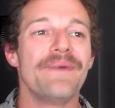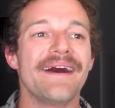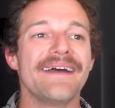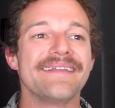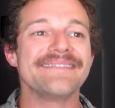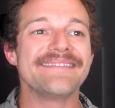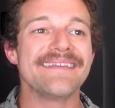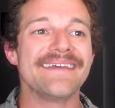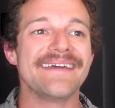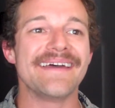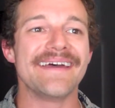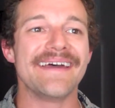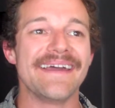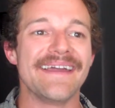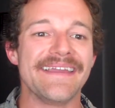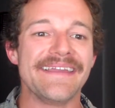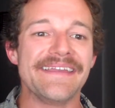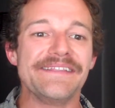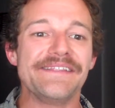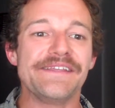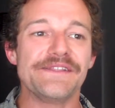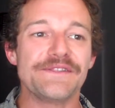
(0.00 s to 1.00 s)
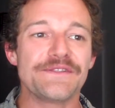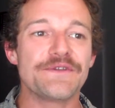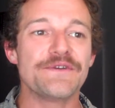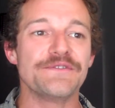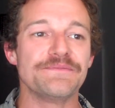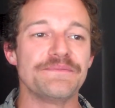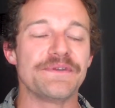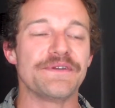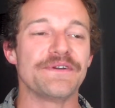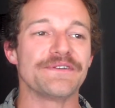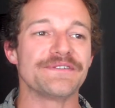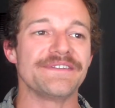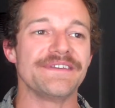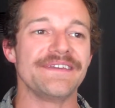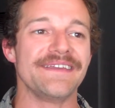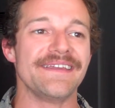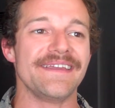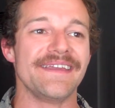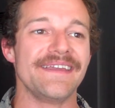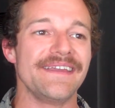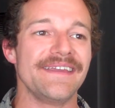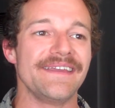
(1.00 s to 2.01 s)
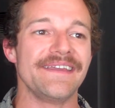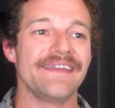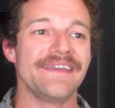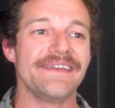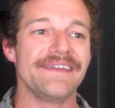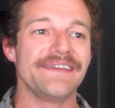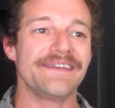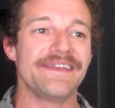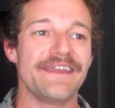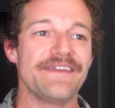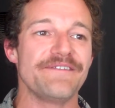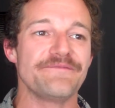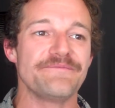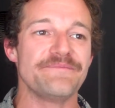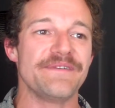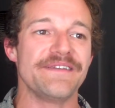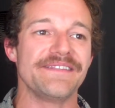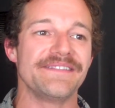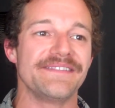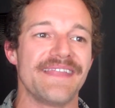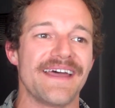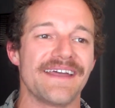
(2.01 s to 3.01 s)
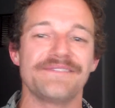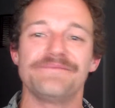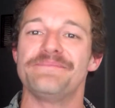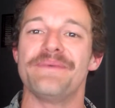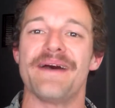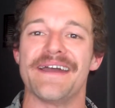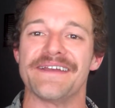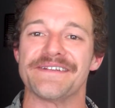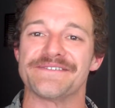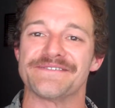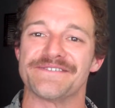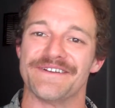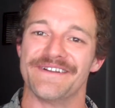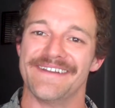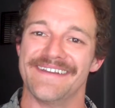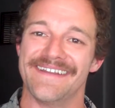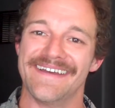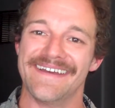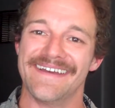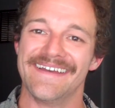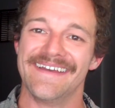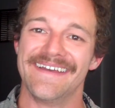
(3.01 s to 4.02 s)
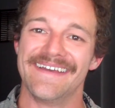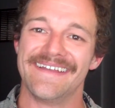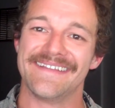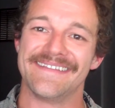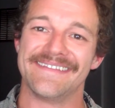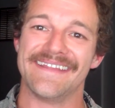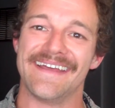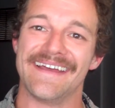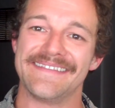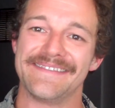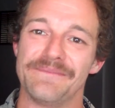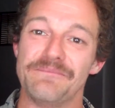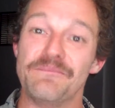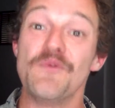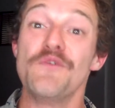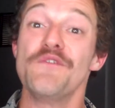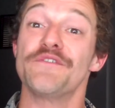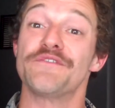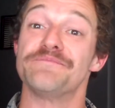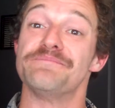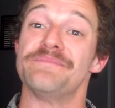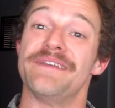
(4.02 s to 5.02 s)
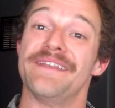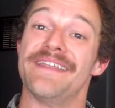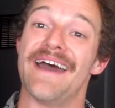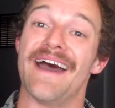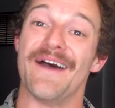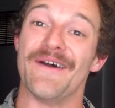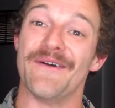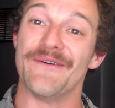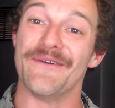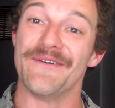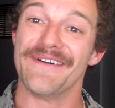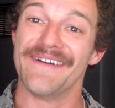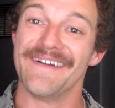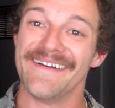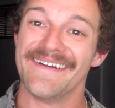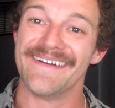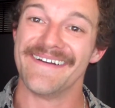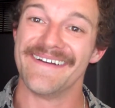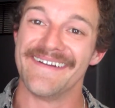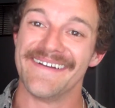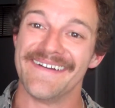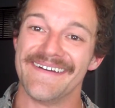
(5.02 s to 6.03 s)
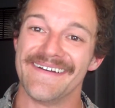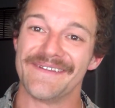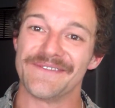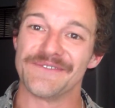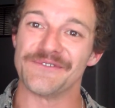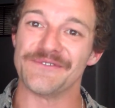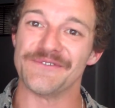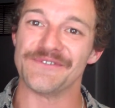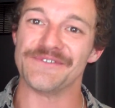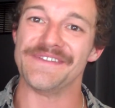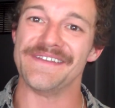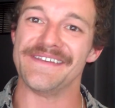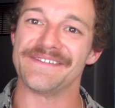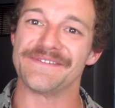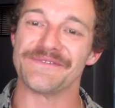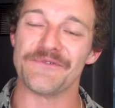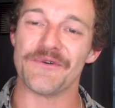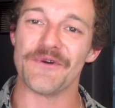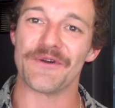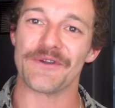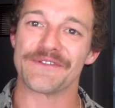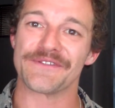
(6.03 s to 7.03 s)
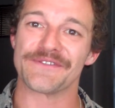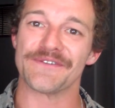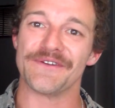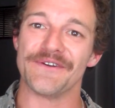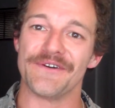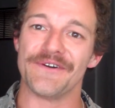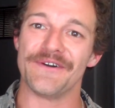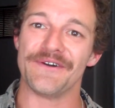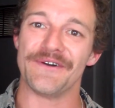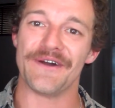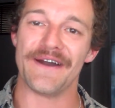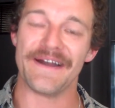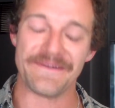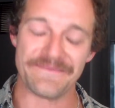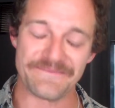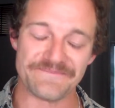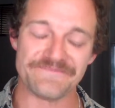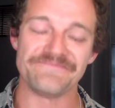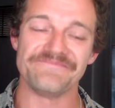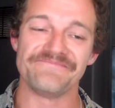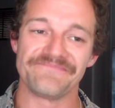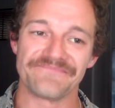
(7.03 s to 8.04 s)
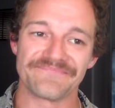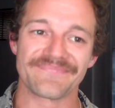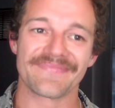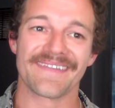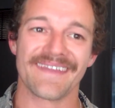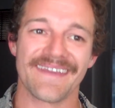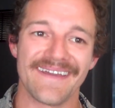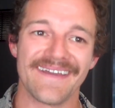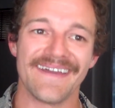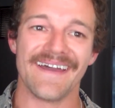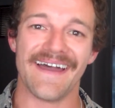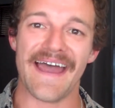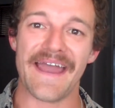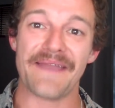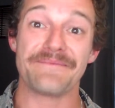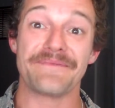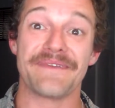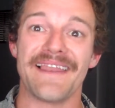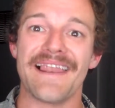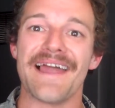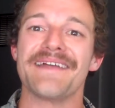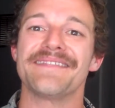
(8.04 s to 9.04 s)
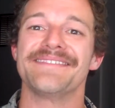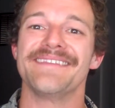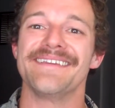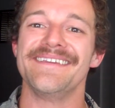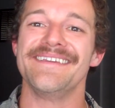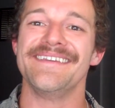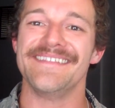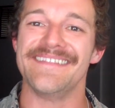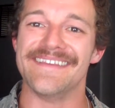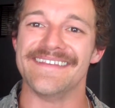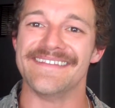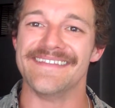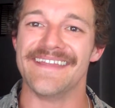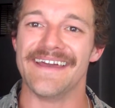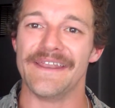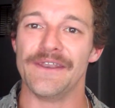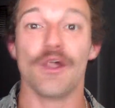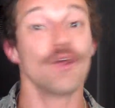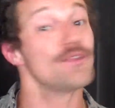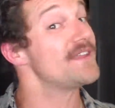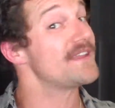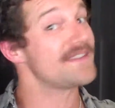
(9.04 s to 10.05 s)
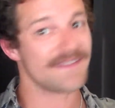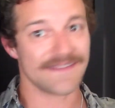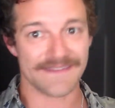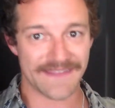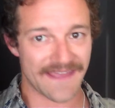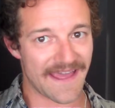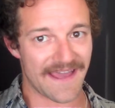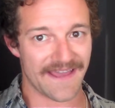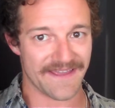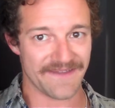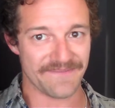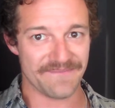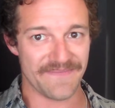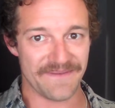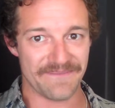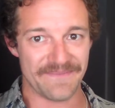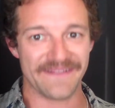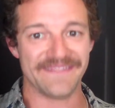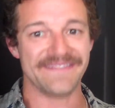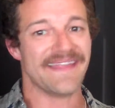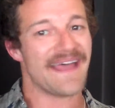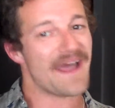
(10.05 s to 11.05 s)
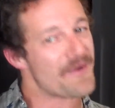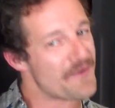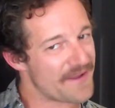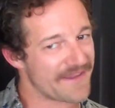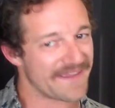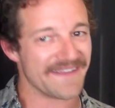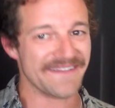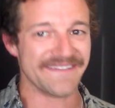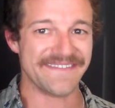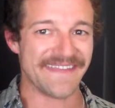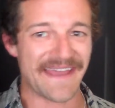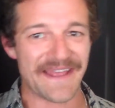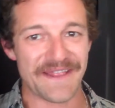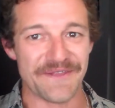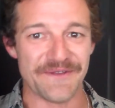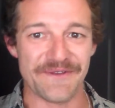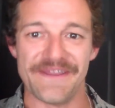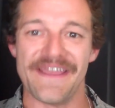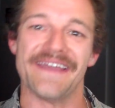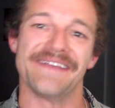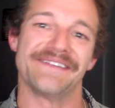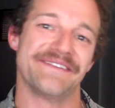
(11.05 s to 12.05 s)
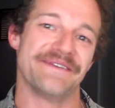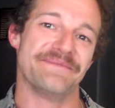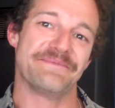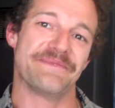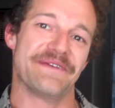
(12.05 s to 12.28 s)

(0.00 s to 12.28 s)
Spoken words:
But he did good because he gave me that passion that moves me now to do this work. So I'm glad that he did. Not at the time, but now yeah. I can tell you yes.